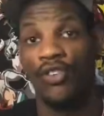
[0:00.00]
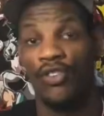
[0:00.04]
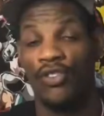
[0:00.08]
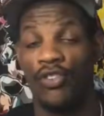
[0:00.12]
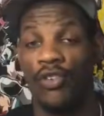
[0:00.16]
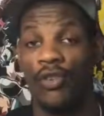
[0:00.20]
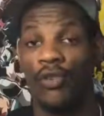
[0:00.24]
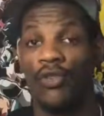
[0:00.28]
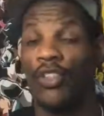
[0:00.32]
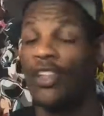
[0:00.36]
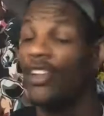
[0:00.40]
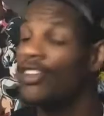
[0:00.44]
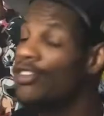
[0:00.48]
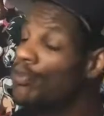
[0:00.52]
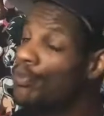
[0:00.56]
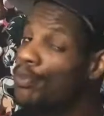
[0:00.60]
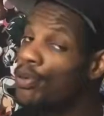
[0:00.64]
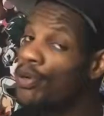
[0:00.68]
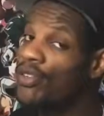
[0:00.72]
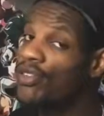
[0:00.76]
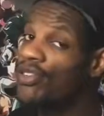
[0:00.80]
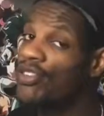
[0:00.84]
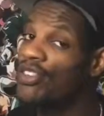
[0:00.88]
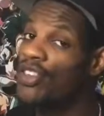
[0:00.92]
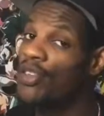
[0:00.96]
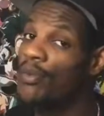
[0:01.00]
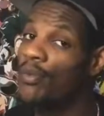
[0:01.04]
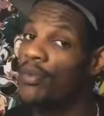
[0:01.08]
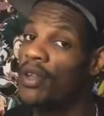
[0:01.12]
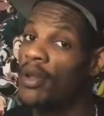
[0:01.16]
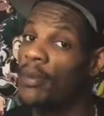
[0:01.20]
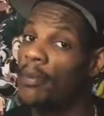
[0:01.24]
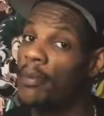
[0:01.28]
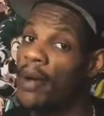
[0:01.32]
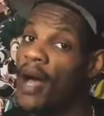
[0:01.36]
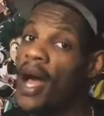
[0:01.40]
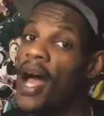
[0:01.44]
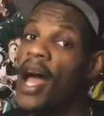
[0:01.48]
So this puts them in
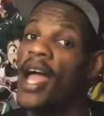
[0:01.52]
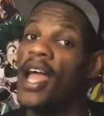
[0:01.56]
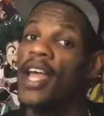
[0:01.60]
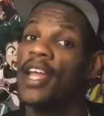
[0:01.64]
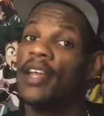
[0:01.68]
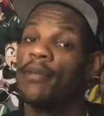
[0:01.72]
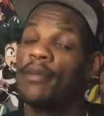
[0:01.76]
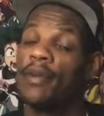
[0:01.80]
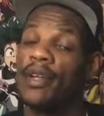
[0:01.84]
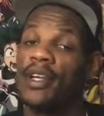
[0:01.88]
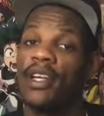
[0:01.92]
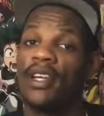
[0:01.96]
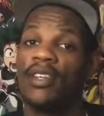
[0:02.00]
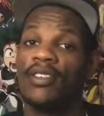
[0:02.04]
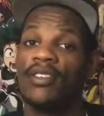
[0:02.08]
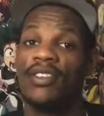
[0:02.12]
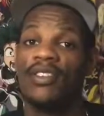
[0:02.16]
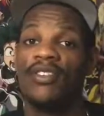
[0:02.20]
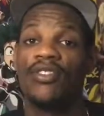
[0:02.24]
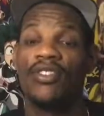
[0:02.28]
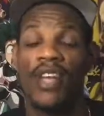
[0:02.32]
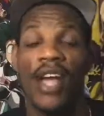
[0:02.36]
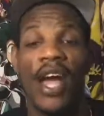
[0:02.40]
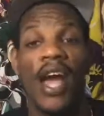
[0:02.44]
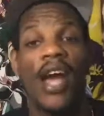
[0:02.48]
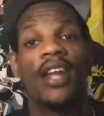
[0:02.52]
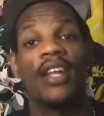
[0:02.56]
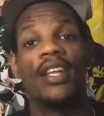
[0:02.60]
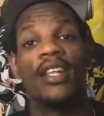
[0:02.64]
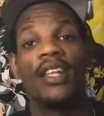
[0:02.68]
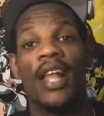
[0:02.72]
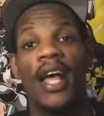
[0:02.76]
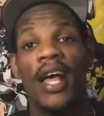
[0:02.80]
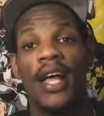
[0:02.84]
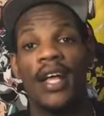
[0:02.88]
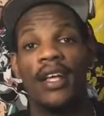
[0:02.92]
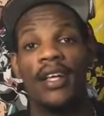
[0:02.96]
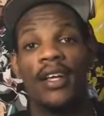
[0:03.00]
a bind because he's kind of
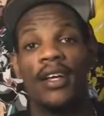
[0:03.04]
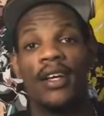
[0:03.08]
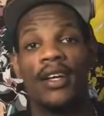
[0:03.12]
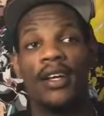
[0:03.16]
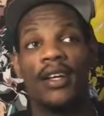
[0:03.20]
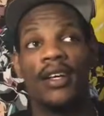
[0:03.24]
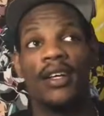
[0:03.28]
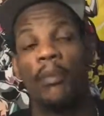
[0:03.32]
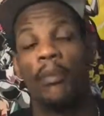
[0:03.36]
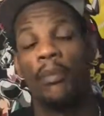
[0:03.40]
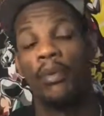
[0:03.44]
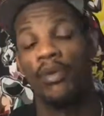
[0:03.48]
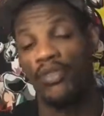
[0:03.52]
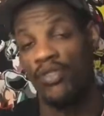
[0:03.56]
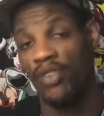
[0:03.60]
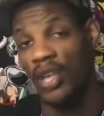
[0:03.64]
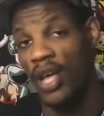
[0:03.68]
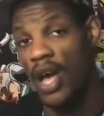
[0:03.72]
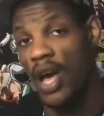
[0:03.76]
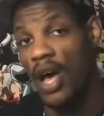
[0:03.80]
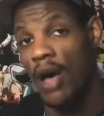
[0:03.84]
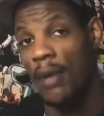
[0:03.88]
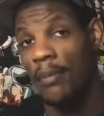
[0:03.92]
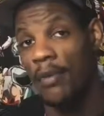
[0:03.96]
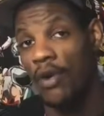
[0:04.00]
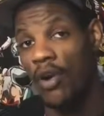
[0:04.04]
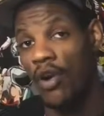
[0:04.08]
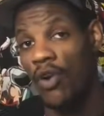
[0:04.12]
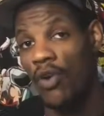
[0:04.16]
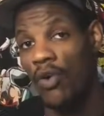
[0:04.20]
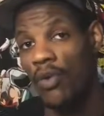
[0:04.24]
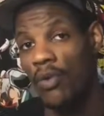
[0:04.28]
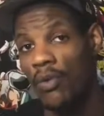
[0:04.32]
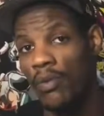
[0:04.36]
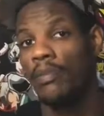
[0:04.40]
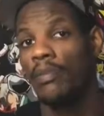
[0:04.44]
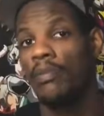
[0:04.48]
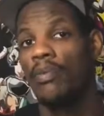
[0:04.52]
like a
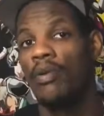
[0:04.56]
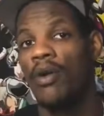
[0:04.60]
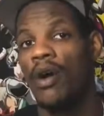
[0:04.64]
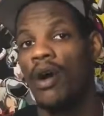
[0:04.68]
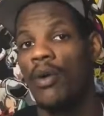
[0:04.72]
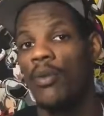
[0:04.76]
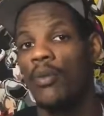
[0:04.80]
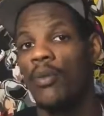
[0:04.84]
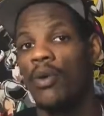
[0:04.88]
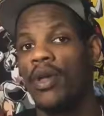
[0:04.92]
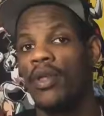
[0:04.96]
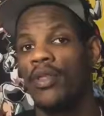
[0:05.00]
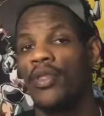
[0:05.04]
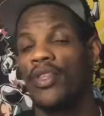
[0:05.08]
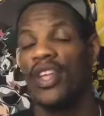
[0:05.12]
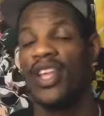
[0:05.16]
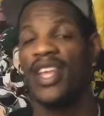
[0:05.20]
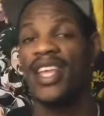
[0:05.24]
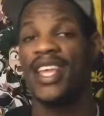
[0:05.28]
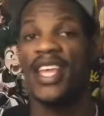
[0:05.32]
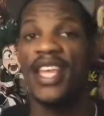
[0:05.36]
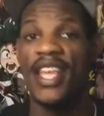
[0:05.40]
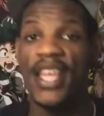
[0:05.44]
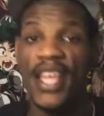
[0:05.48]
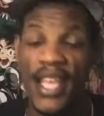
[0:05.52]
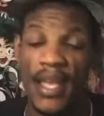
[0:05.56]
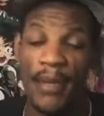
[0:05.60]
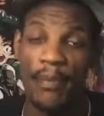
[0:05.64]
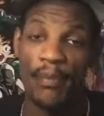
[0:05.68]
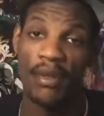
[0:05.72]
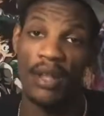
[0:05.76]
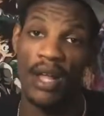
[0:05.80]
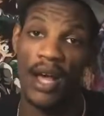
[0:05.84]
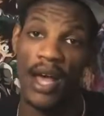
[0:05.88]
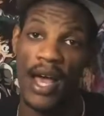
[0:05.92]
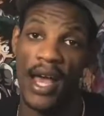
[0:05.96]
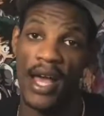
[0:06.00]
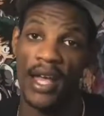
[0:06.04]
Batamo, but with ki
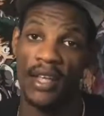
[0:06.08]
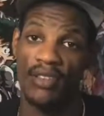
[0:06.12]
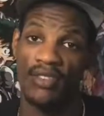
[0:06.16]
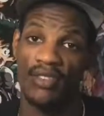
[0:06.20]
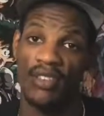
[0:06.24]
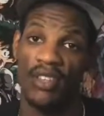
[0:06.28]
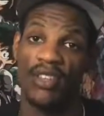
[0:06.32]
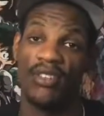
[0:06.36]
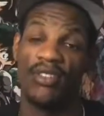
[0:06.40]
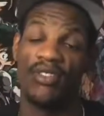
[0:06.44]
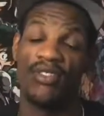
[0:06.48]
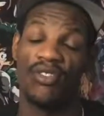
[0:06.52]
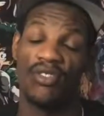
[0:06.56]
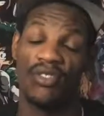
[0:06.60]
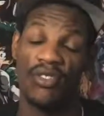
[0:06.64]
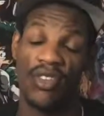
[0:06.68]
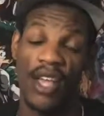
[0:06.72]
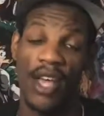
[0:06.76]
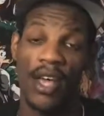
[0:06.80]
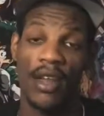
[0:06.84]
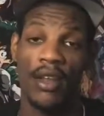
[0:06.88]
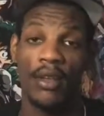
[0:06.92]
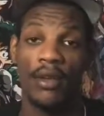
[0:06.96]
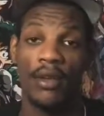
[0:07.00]
blast instead